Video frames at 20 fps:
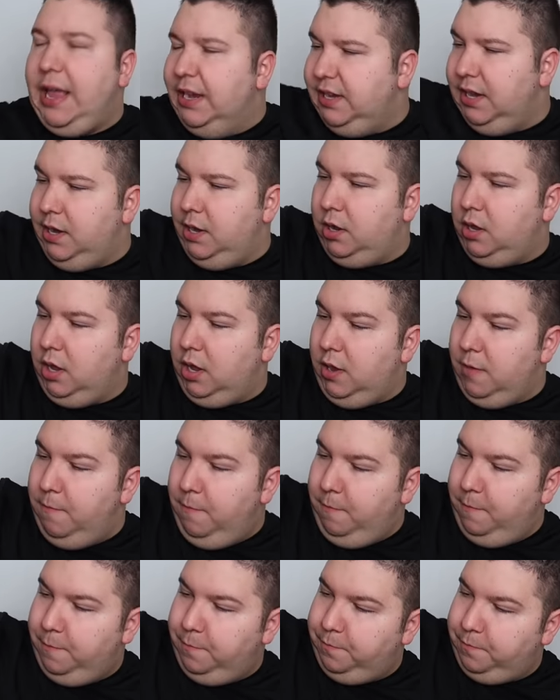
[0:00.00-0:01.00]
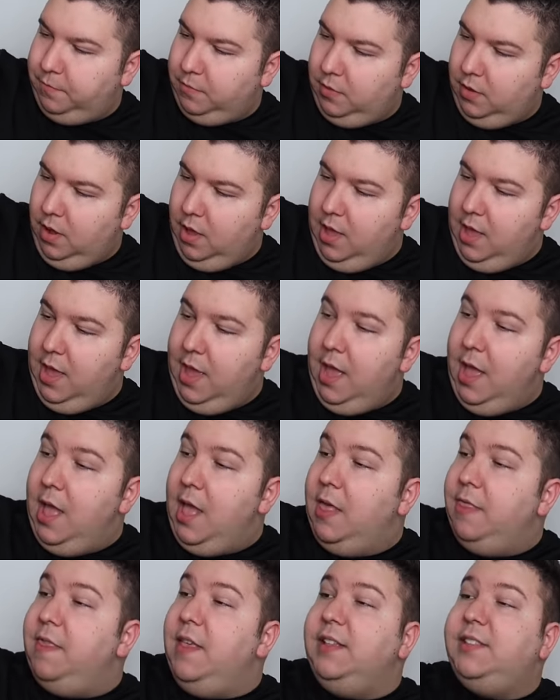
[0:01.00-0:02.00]
I did it good.
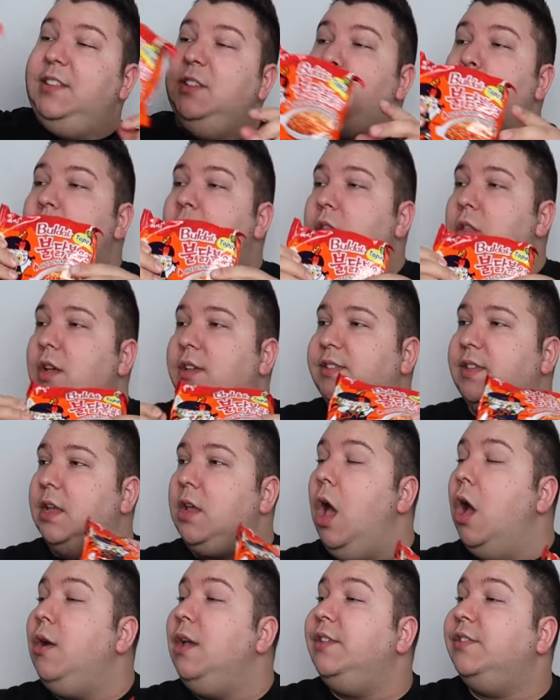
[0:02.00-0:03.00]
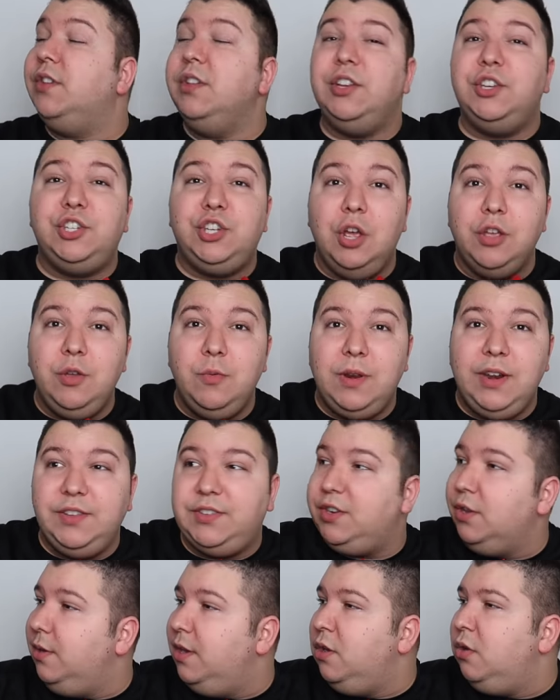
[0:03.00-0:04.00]
This is what it looks like. Oh, he's gonna show you what
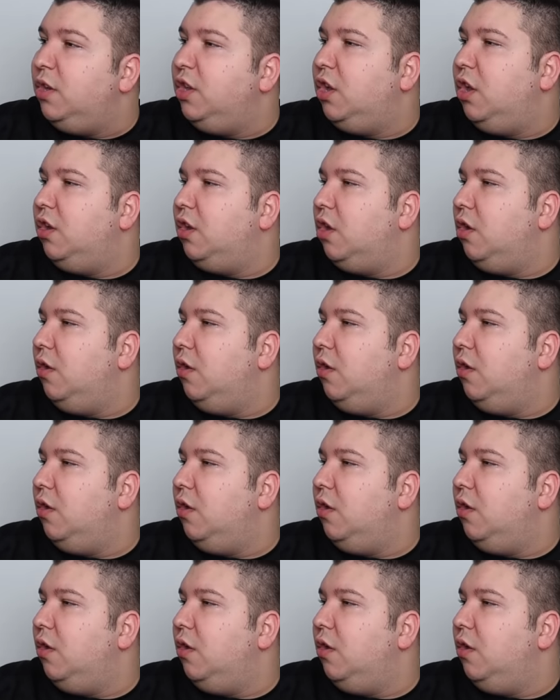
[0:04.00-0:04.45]
he's doing, or are you gonna